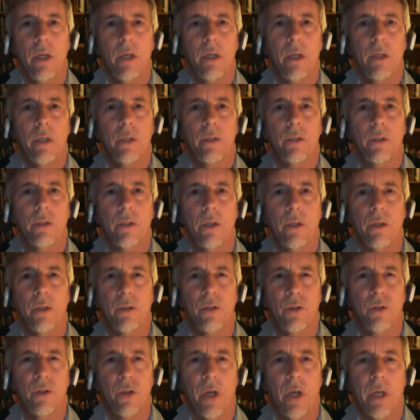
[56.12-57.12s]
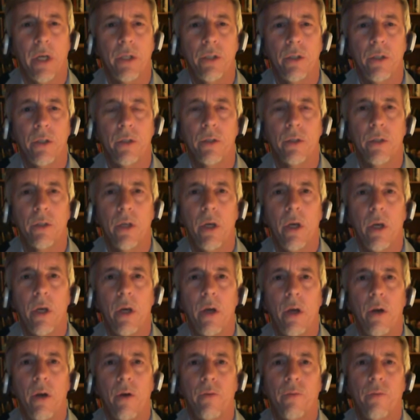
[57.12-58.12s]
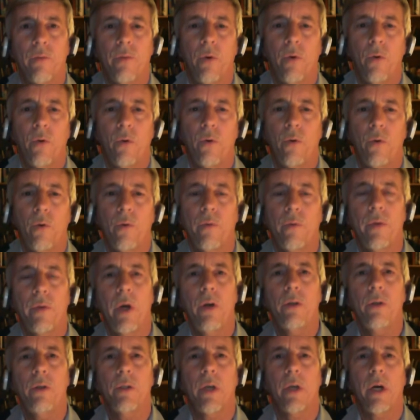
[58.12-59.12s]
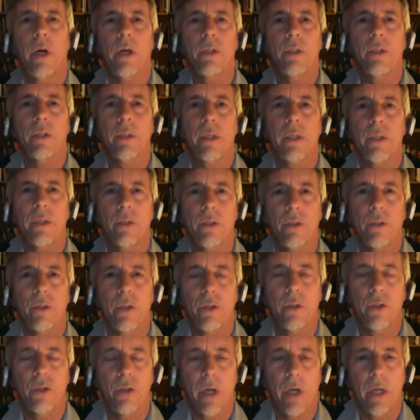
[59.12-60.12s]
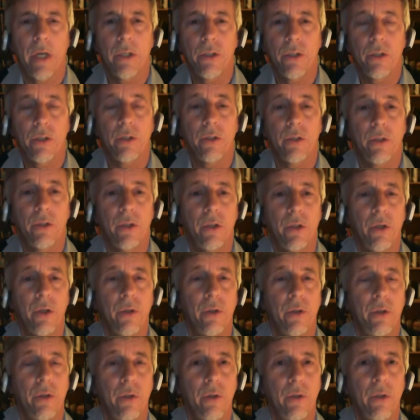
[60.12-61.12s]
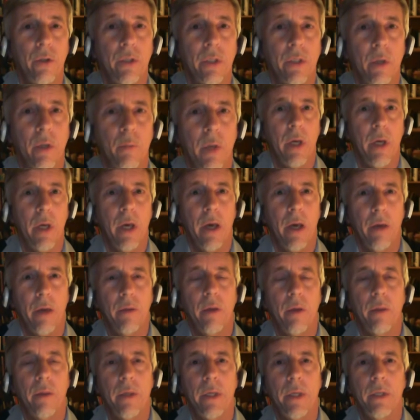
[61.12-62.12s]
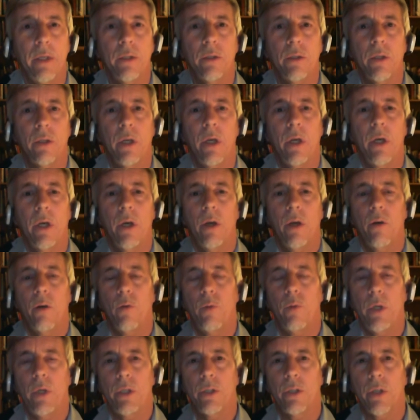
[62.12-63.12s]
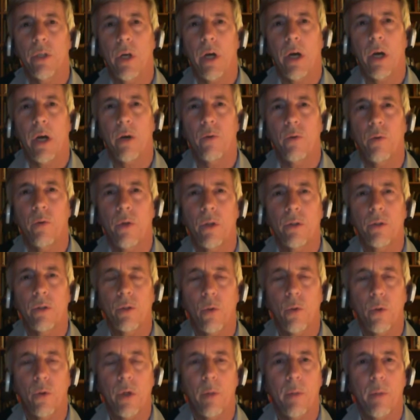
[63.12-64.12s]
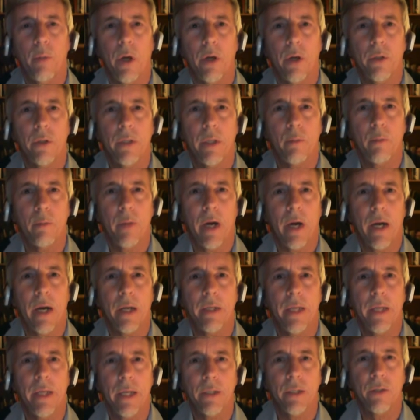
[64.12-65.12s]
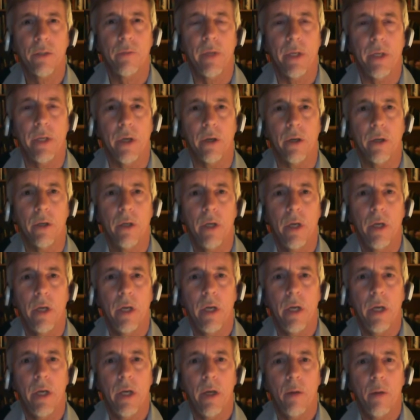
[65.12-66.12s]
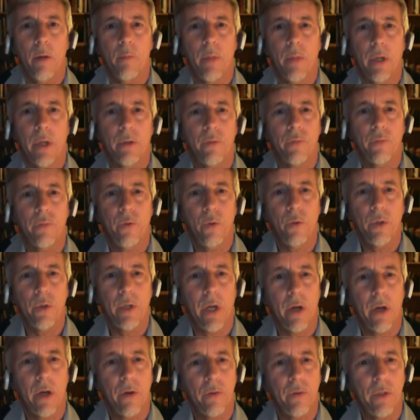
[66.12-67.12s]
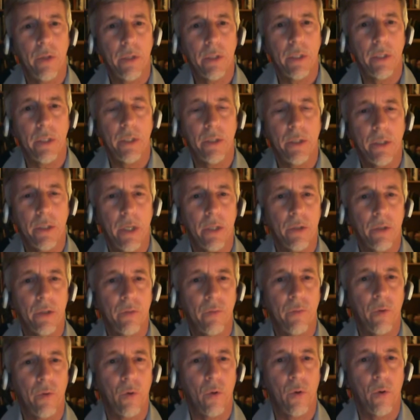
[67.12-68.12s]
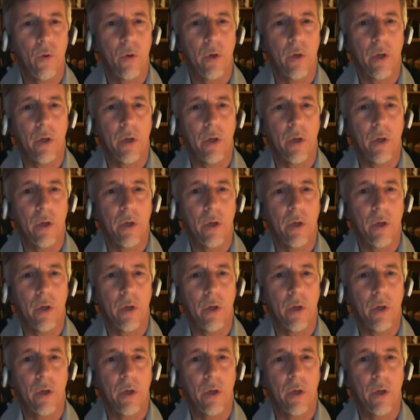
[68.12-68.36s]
situations. For those high stress situations you do some other things which I will talk about in my next video. But for now, this is just for